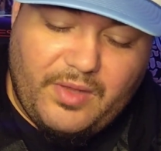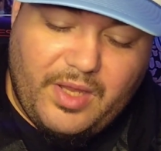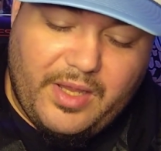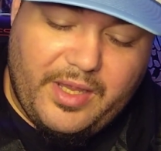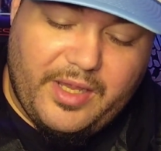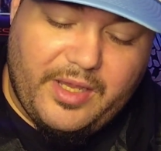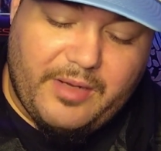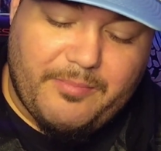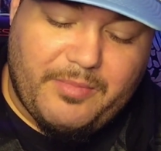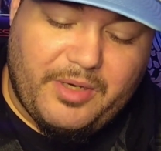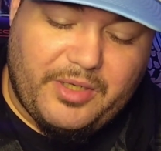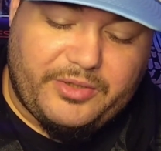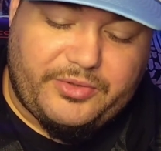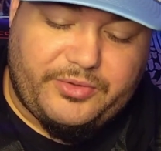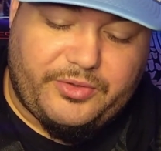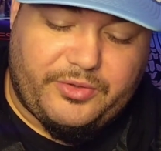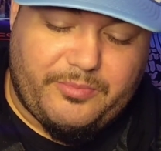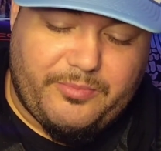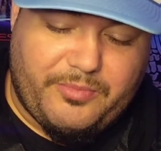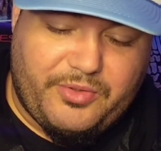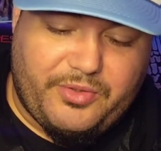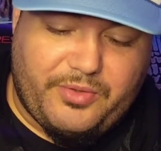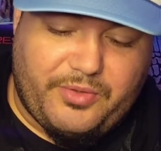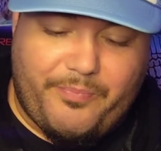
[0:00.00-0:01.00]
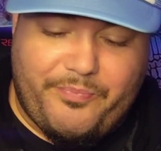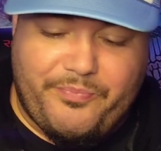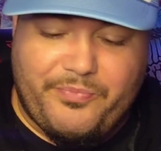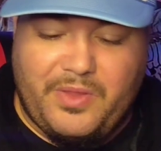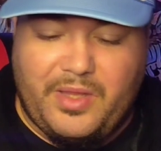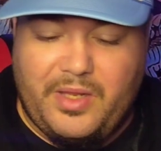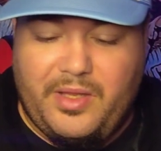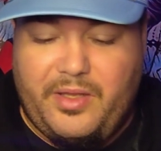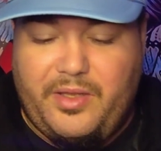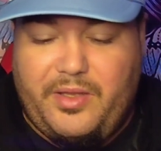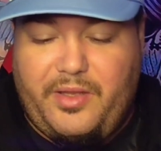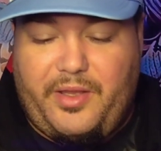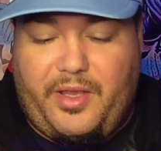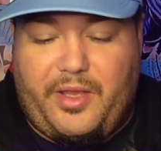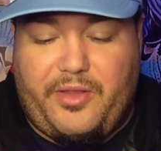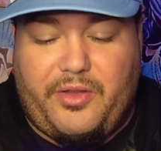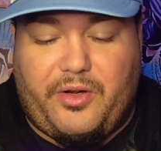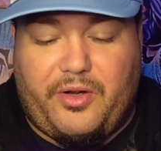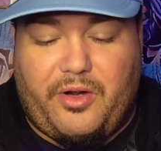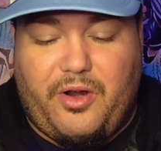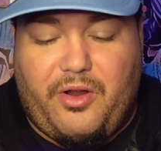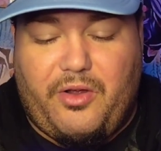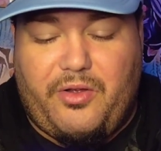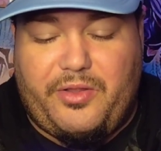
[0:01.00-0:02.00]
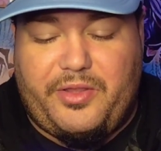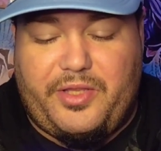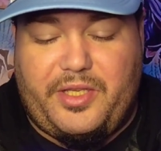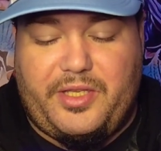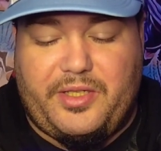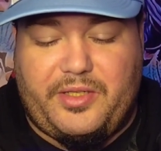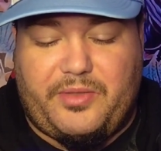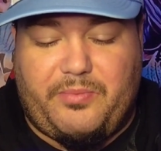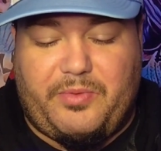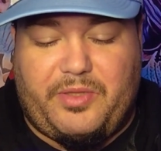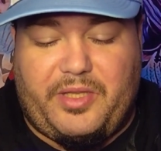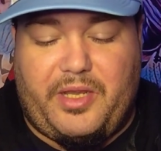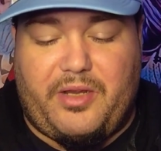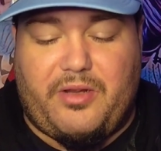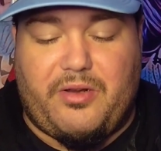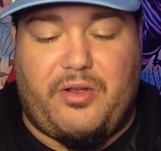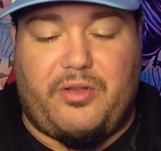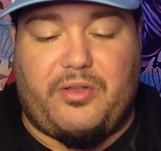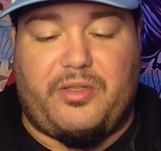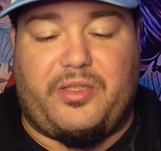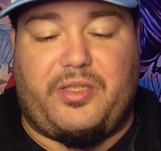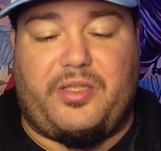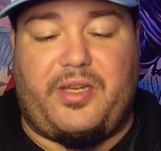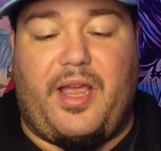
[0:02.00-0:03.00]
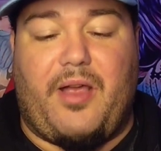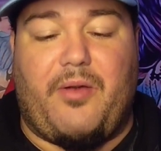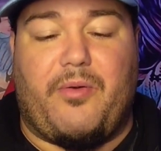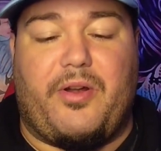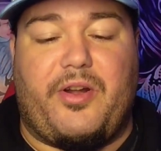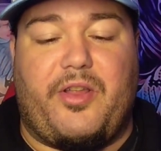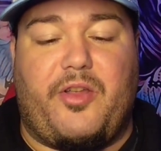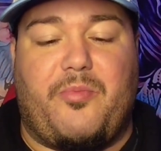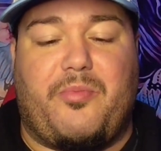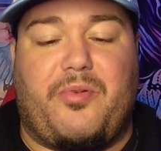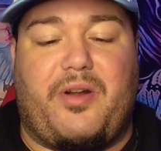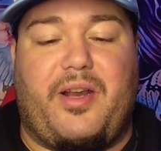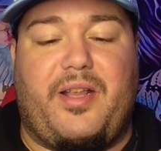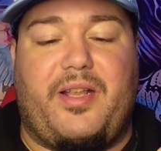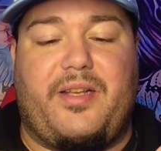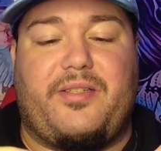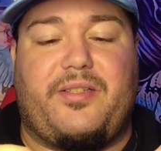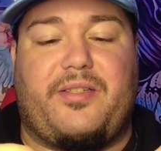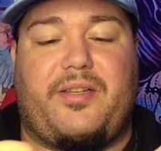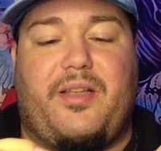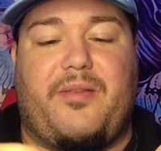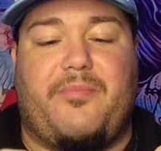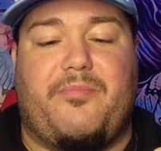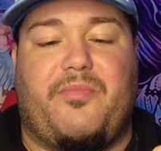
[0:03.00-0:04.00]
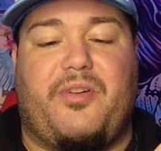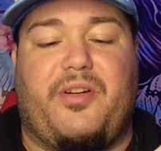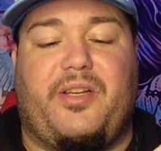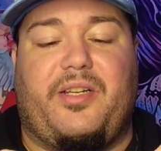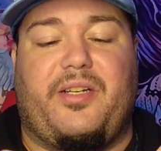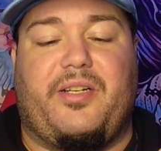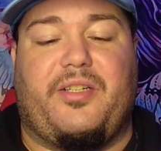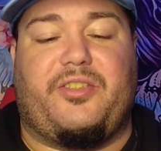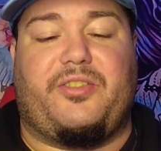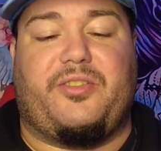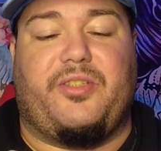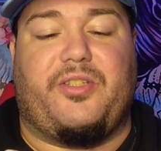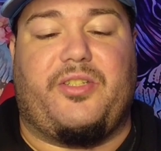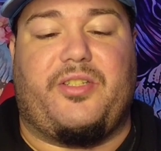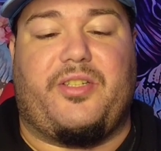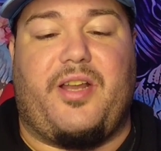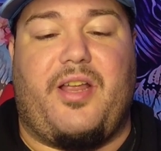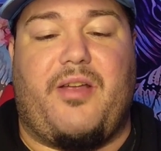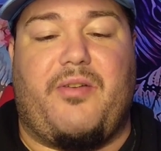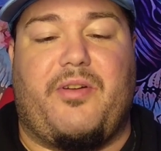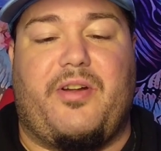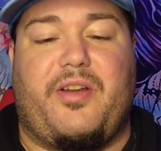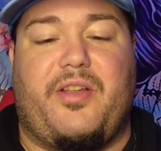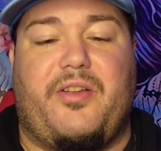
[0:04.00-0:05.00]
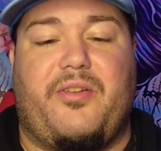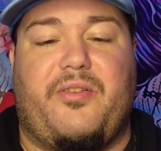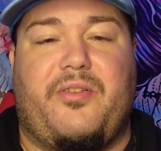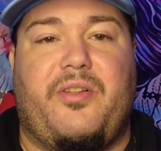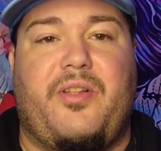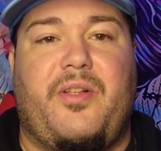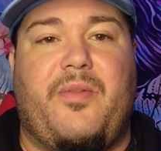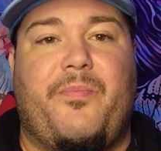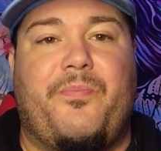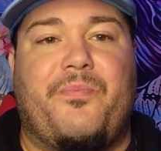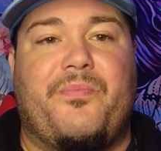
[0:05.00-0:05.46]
And mushrooms. And they're all on these, what they call sourdough breads. I'm really not sure it's sourdough.